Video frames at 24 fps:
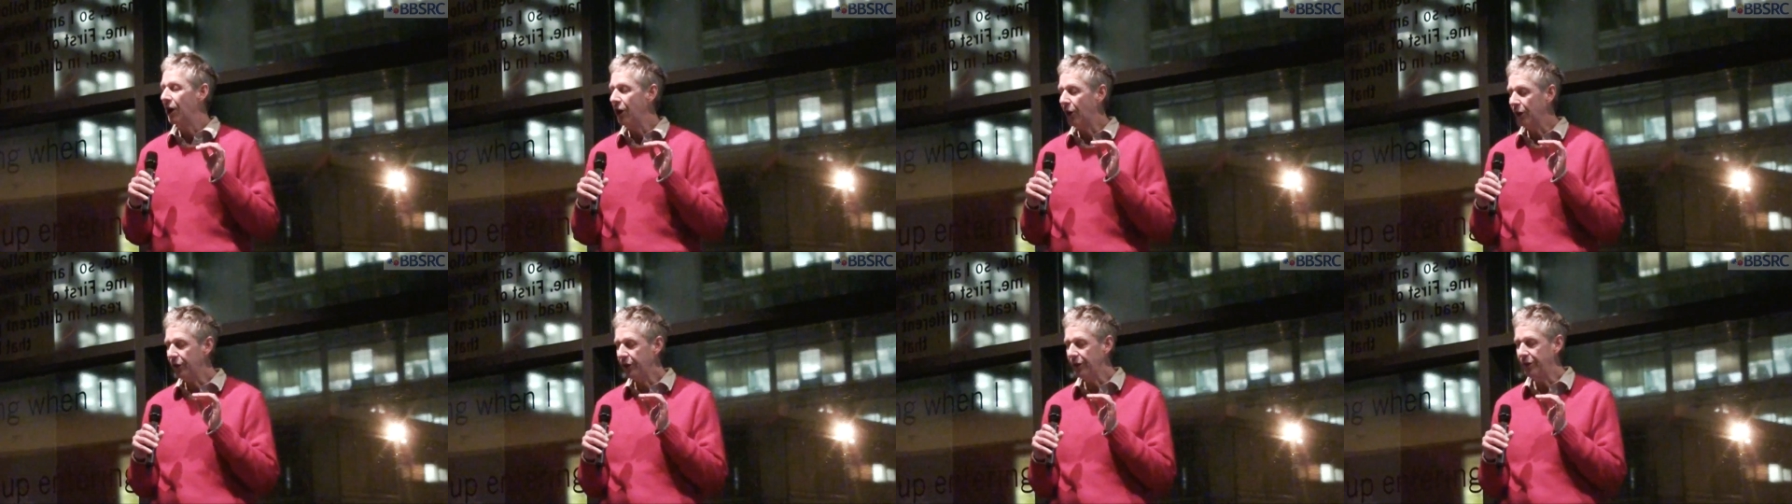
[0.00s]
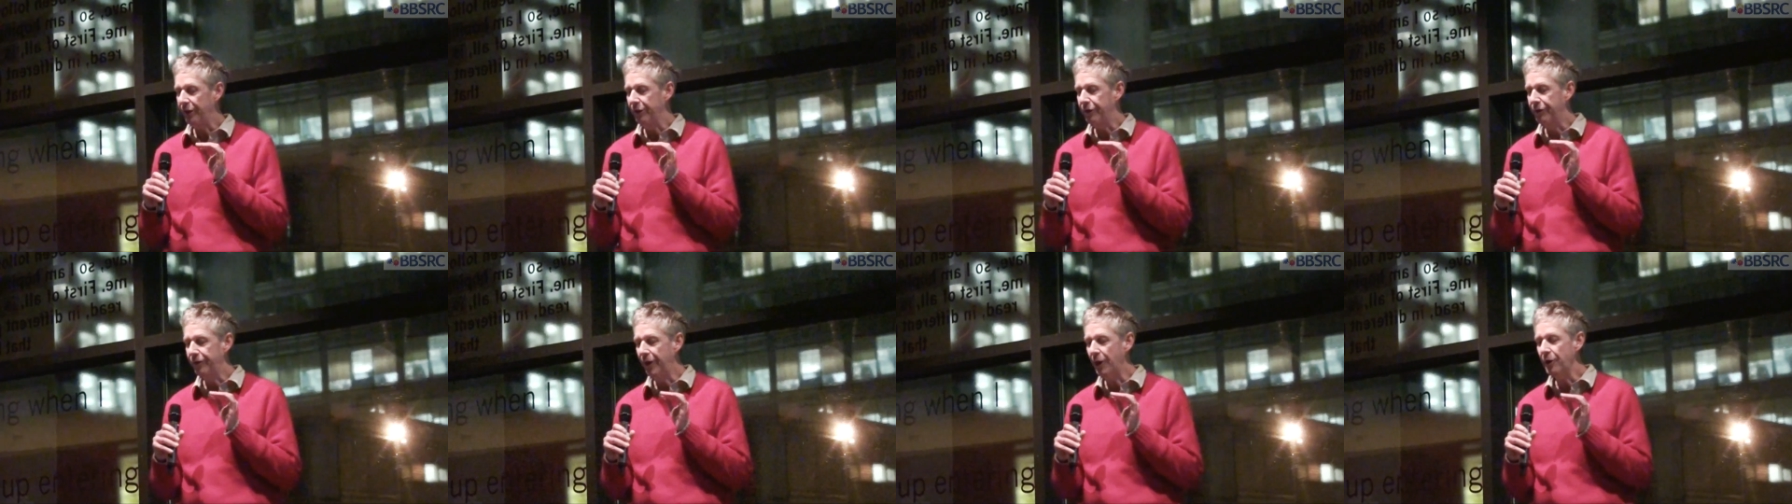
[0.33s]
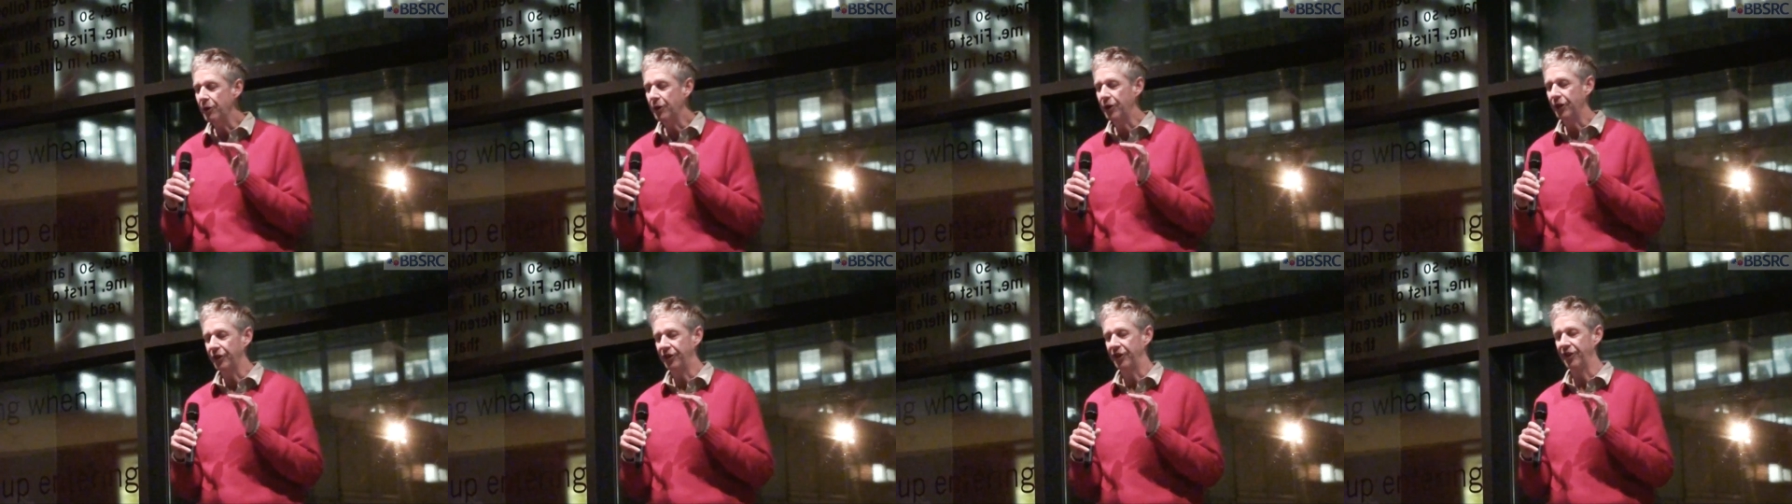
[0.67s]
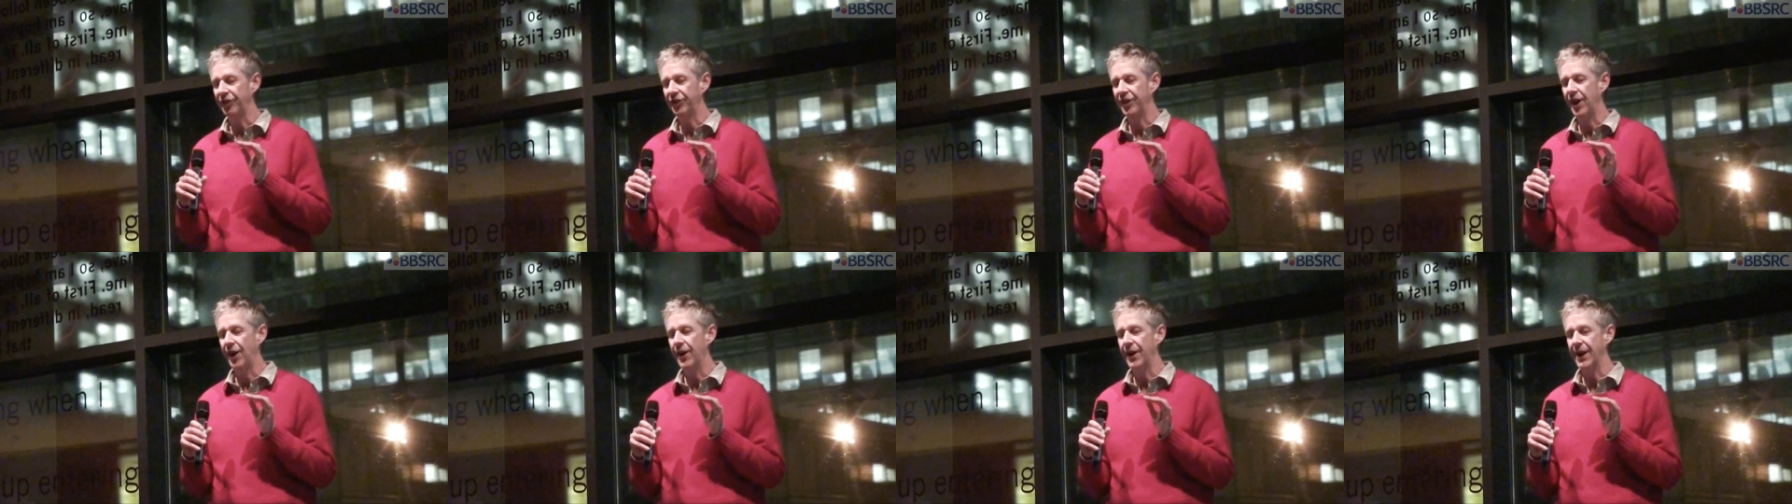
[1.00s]
lot of the focus
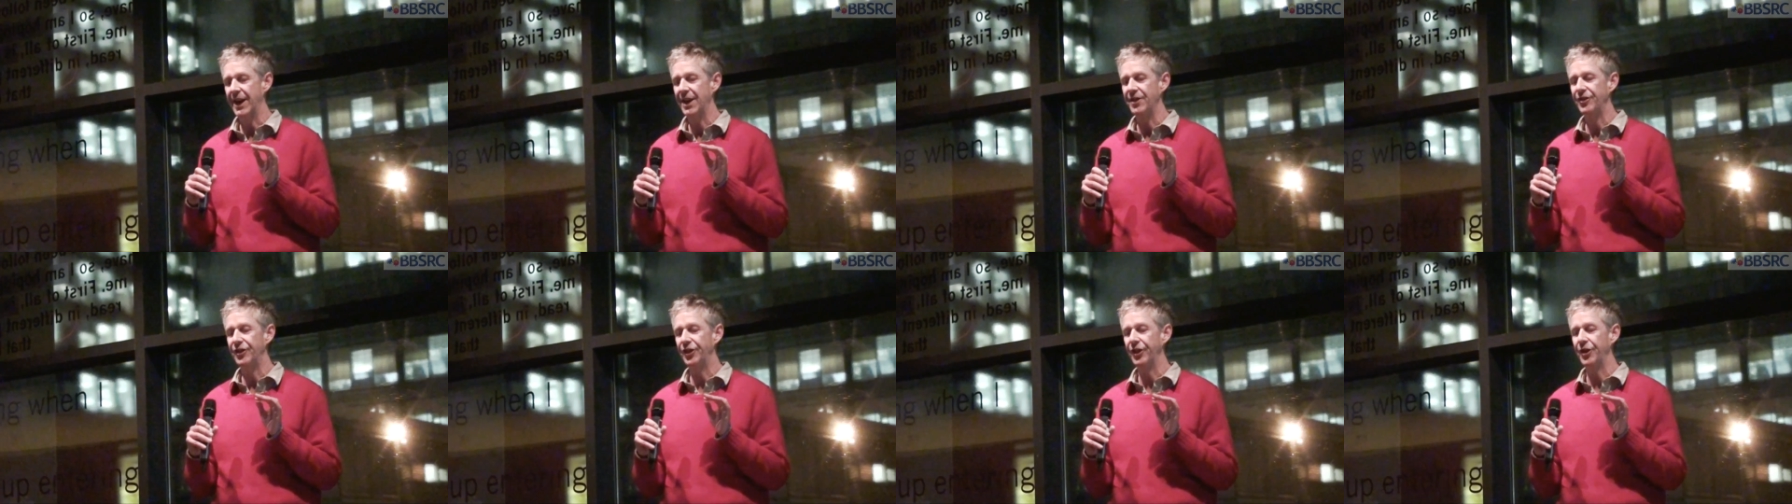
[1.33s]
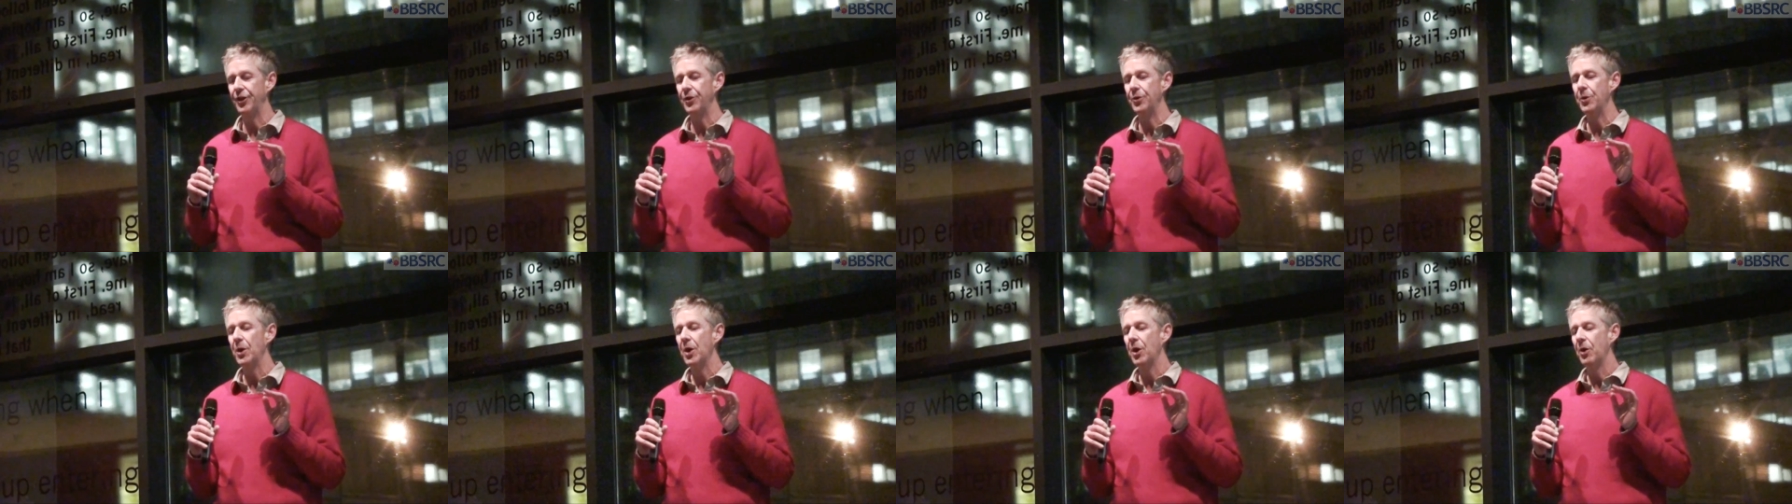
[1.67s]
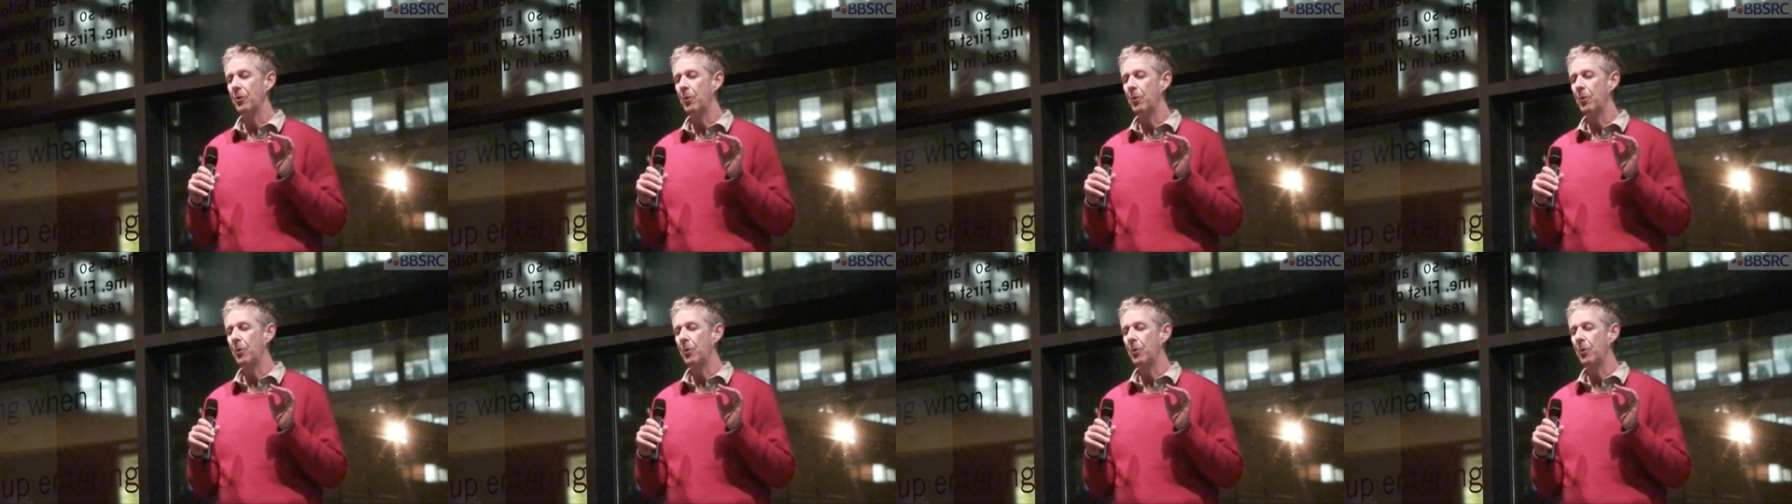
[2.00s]
is going into